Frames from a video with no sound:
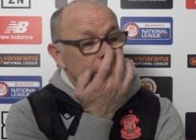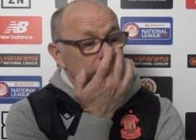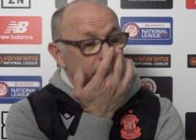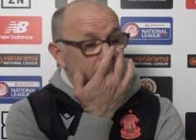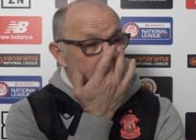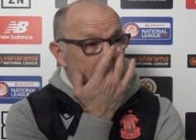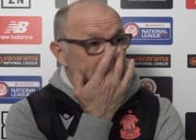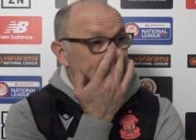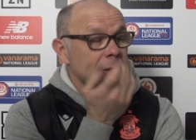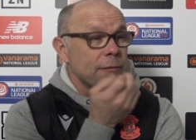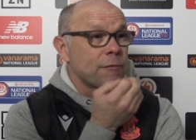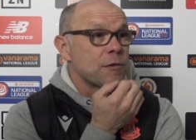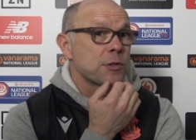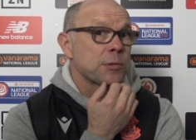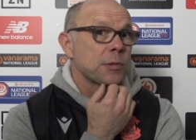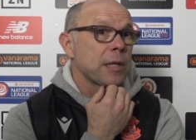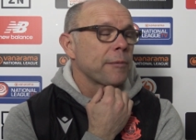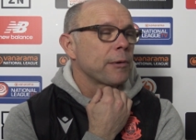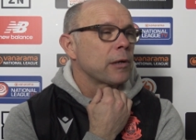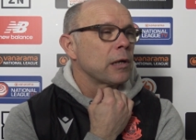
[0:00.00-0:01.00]
The big
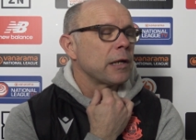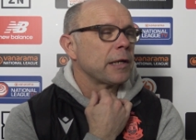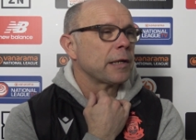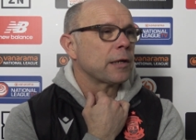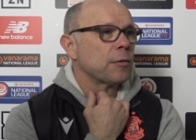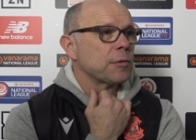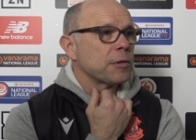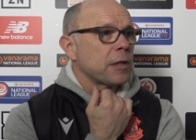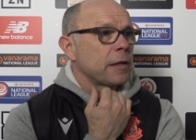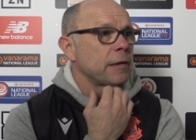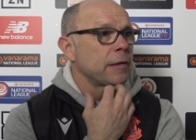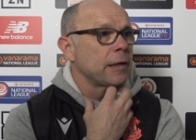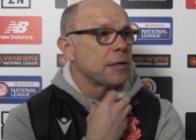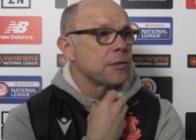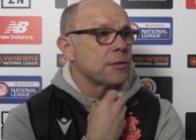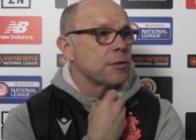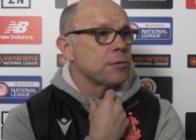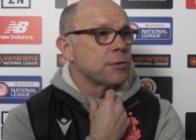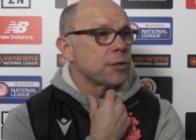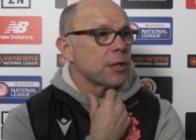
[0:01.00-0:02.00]
difference was they were clinical, weren't they? They
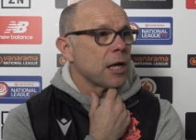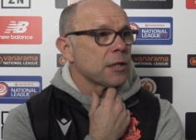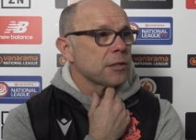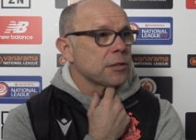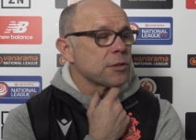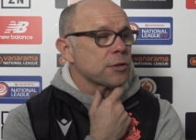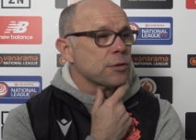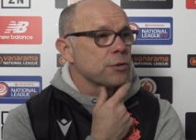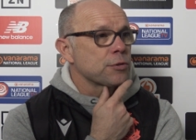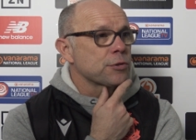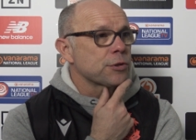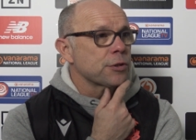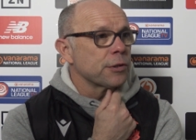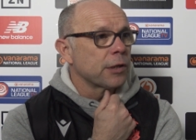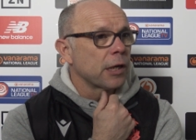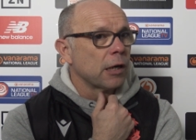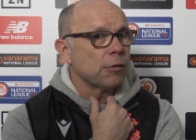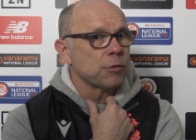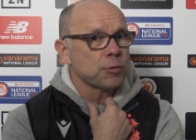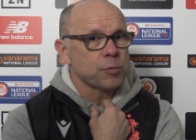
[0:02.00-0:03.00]
had 2 chances, scored 2
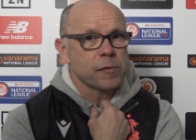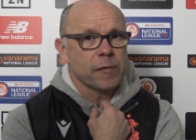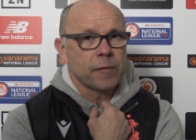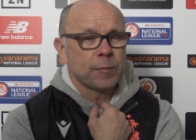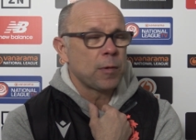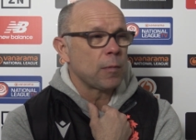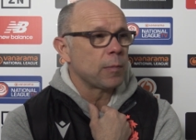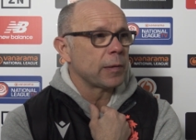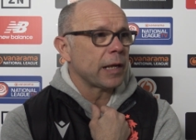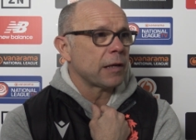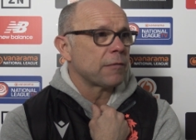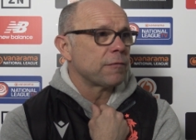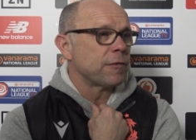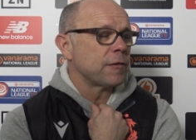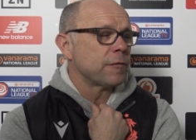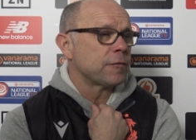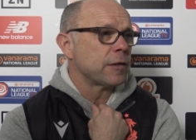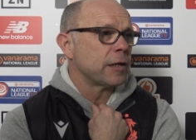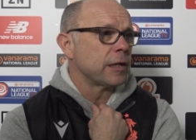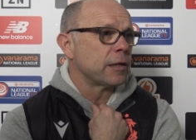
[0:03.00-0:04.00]
goals. We've probably had
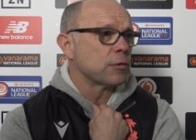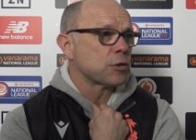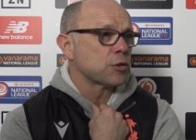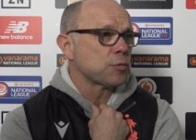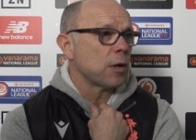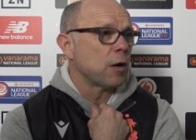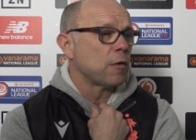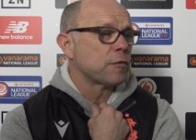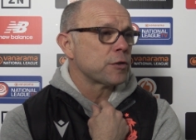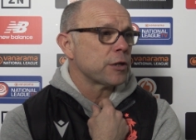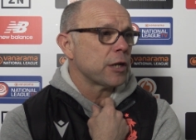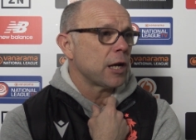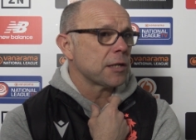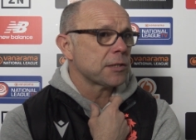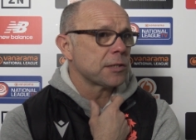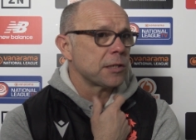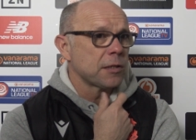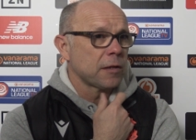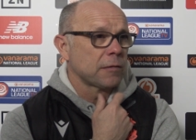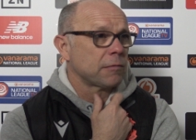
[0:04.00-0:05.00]
15 or 12
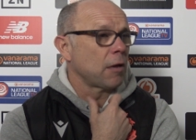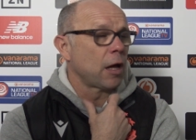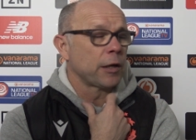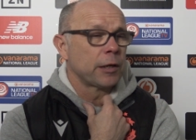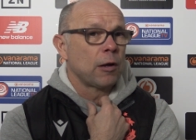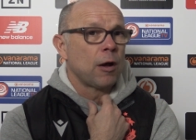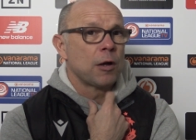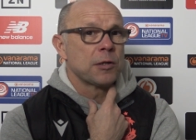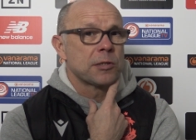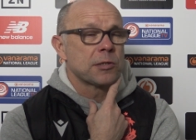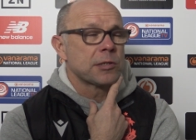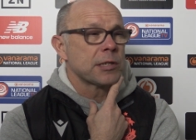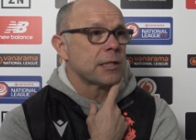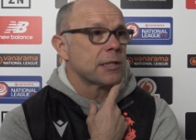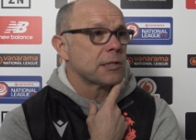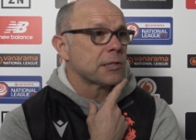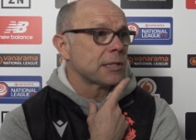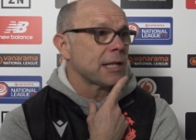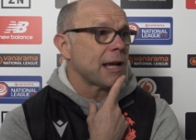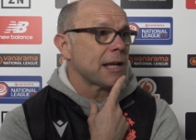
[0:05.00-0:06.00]
chances. I'd like to see
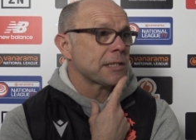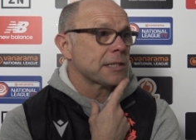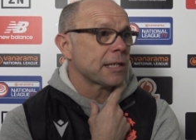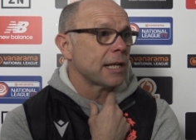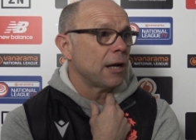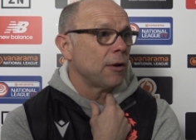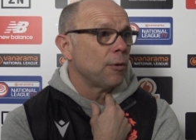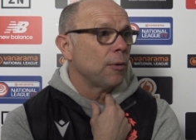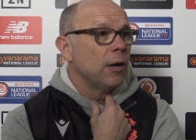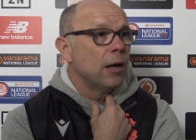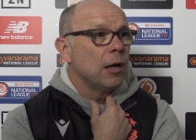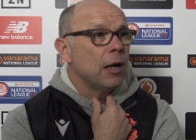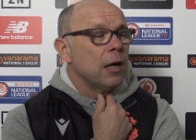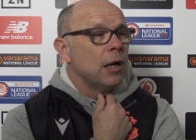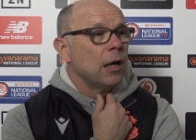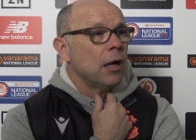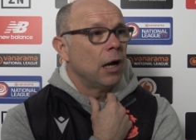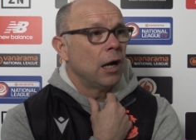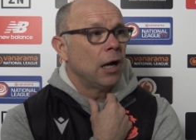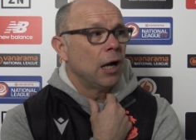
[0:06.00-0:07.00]
the stats count.
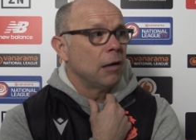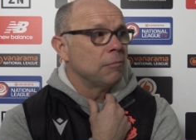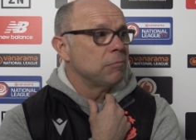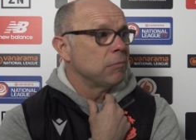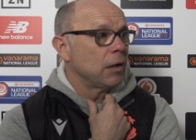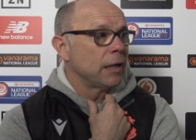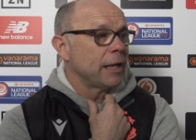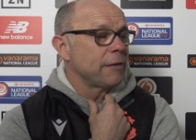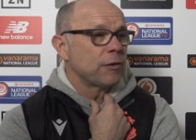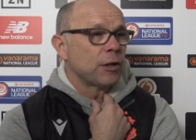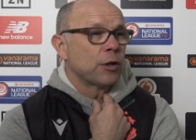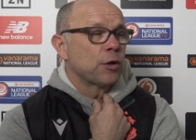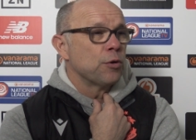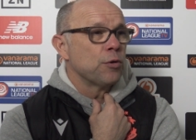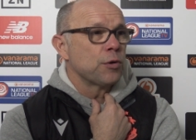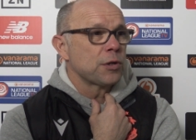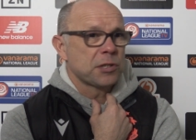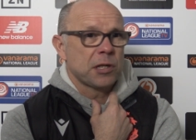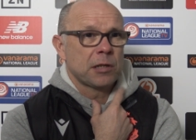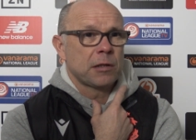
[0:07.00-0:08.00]
Even
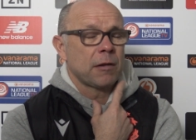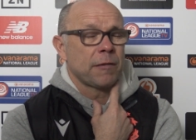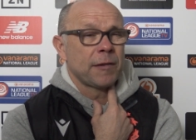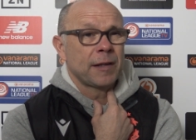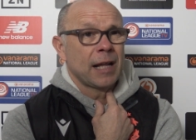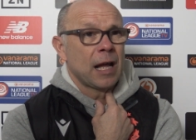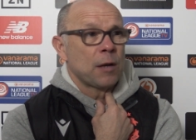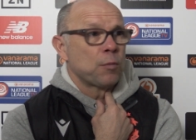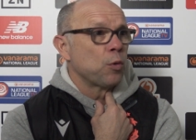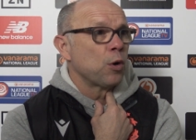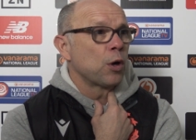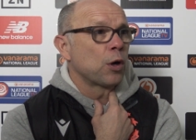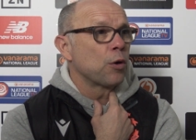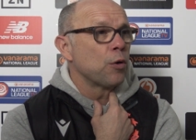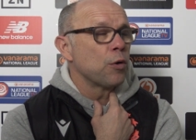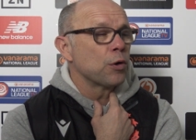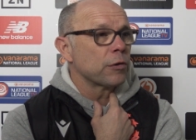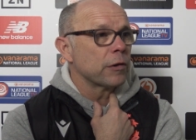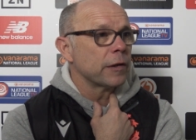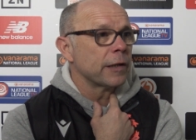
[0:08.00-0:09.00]
corners, I think they had 1
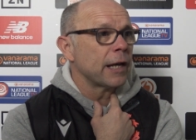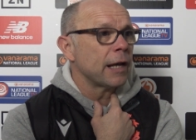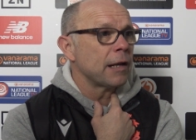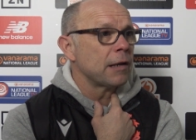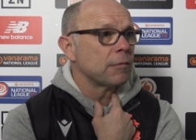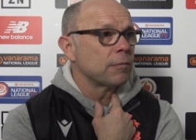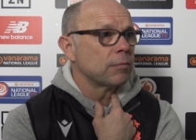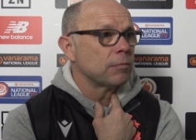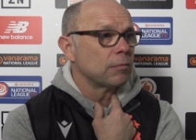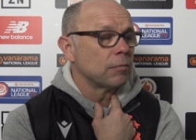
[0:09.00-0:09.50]
corner at the end.